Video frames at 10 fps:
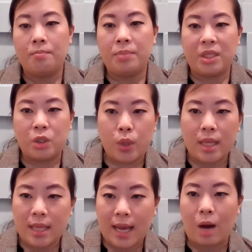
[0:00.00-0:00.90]

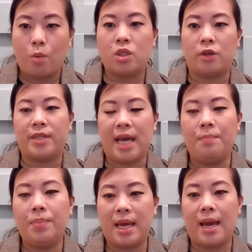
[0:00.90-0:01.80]
Between the hours of
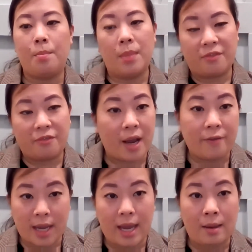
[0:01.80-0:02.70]
10 p.m. and 5
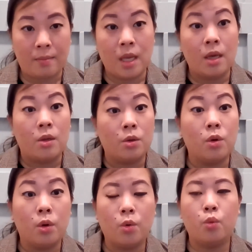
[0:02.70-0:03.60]
a.m.,
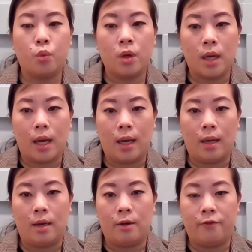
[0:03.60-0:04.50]
no
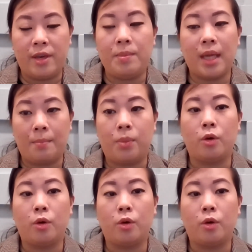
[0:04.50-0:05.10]
female employee